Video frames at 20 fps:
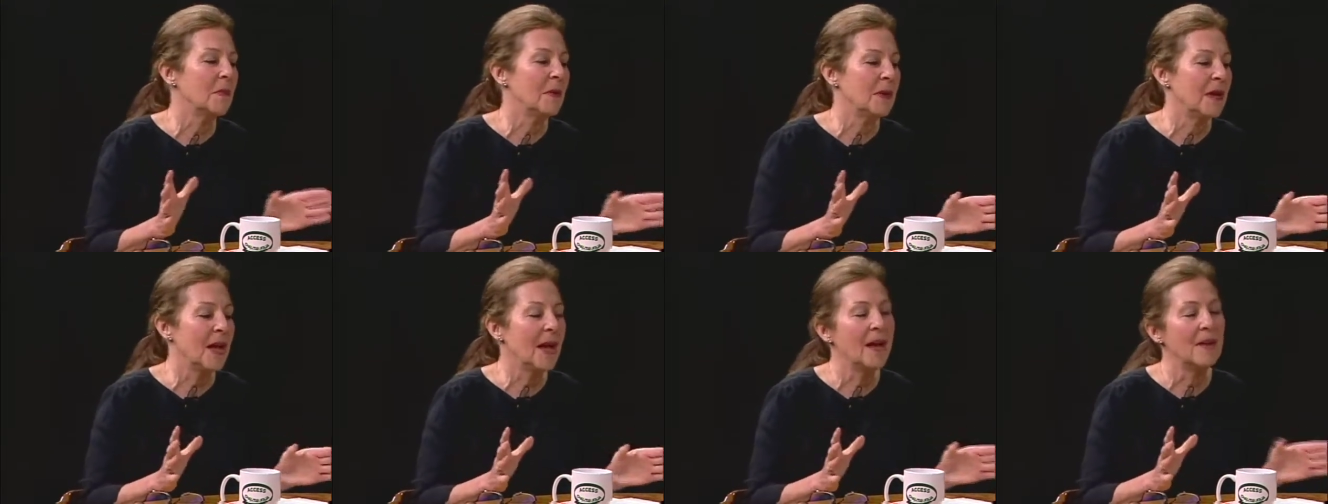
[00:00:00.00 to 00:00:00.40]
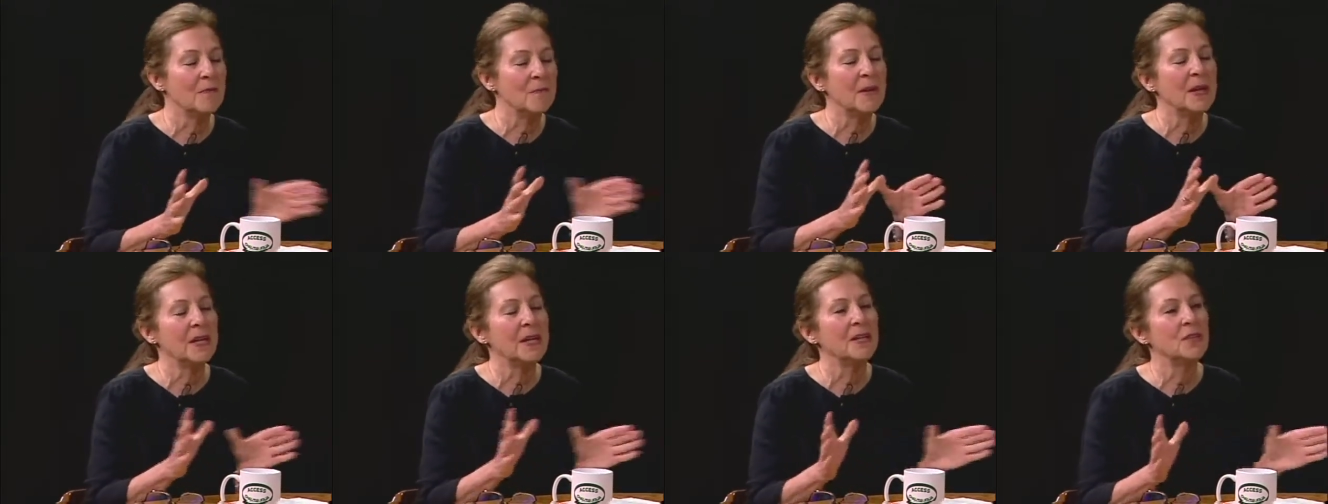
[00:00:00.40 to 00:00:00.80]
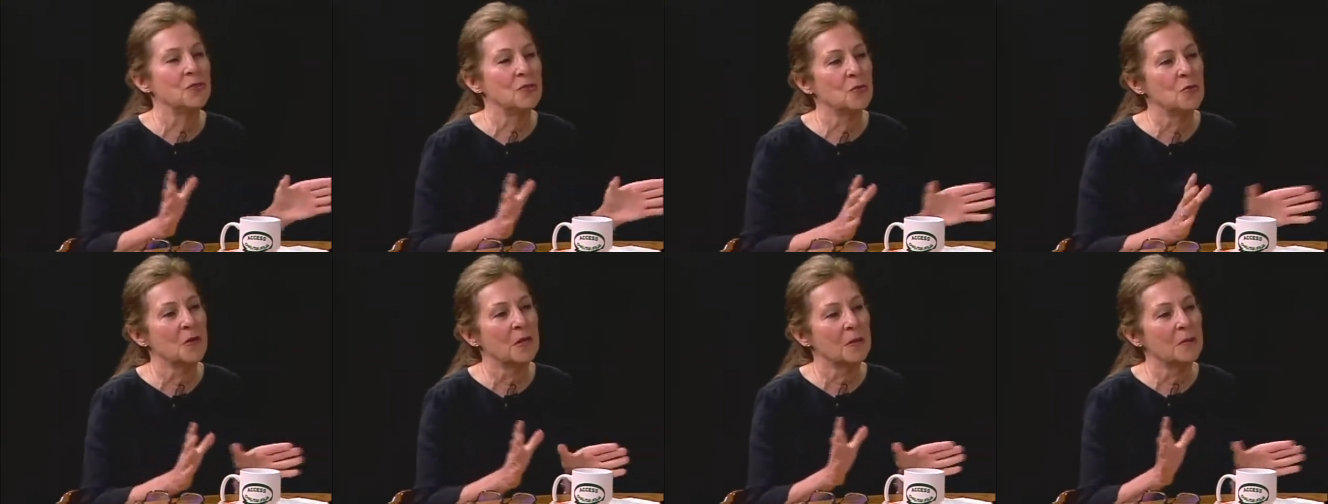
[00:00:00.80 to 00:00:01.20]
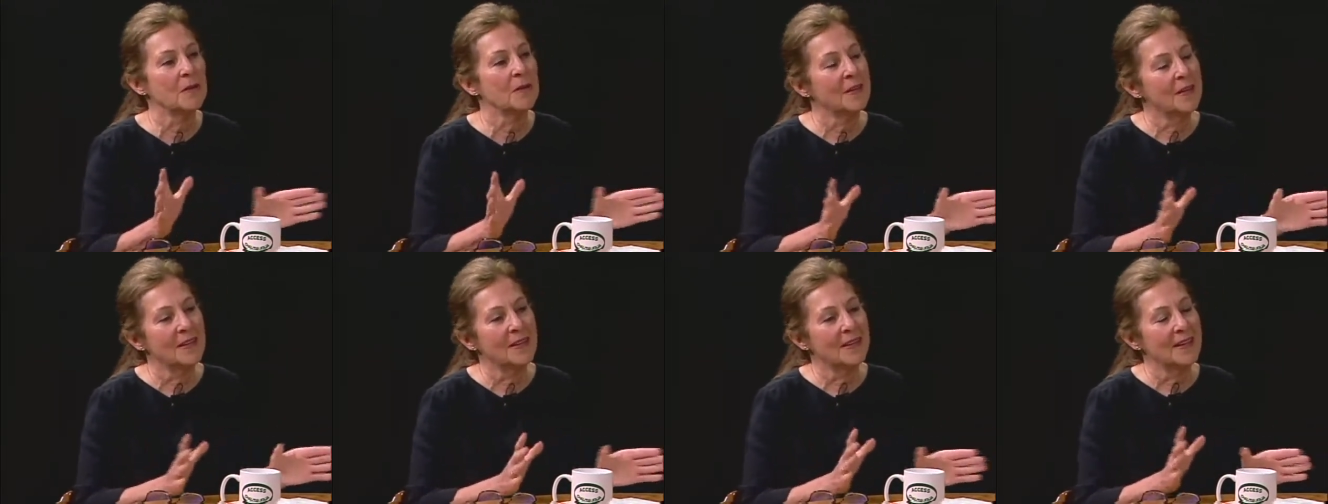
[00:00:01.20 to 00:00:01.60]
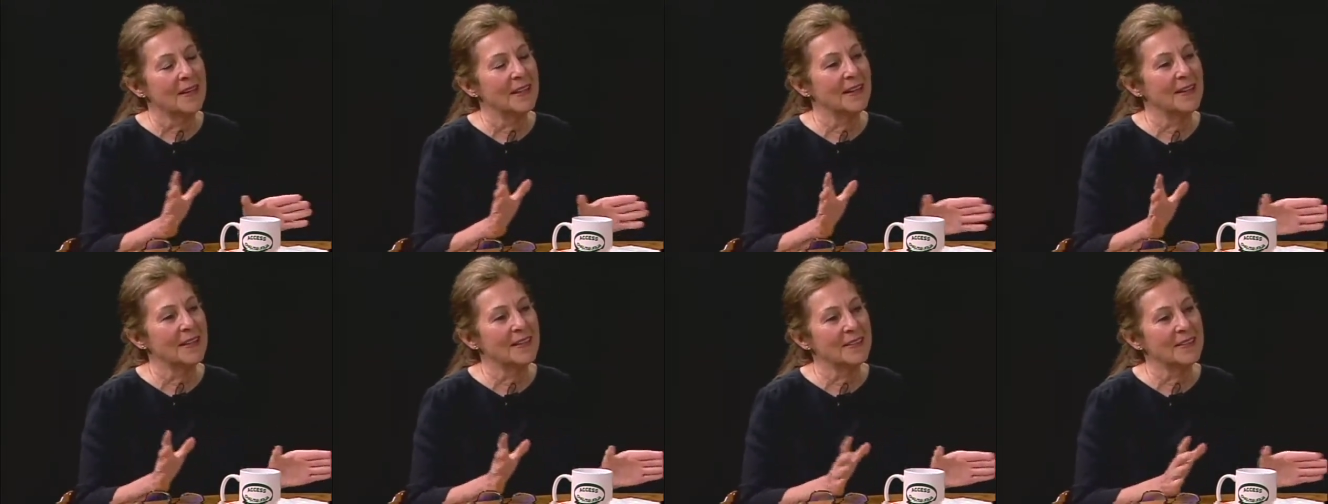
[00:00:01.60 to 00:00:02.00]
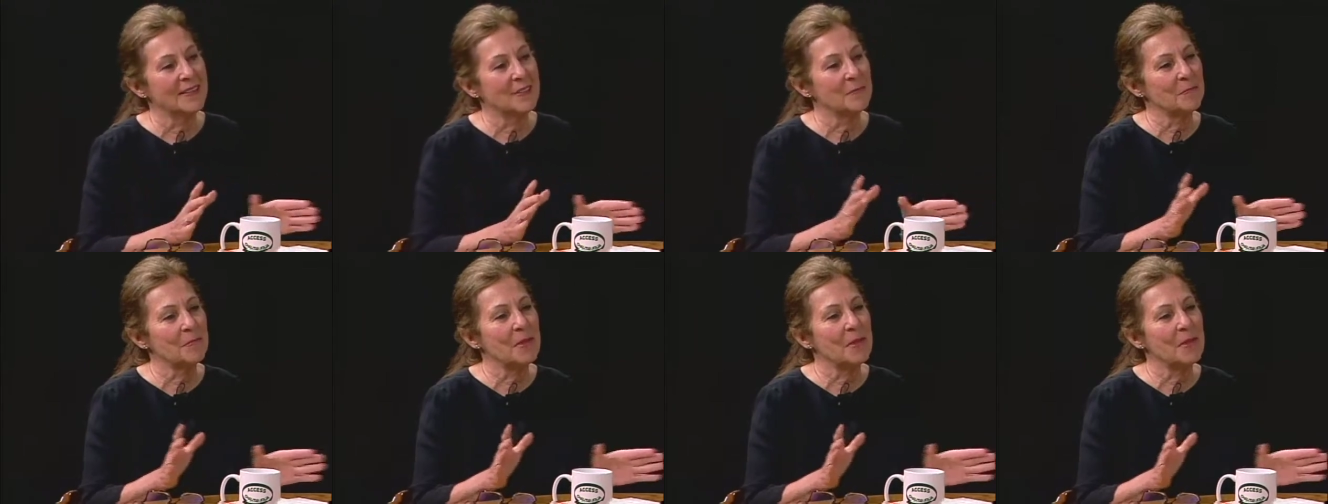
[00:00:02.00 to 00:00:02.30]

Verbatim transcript: have many historic uh,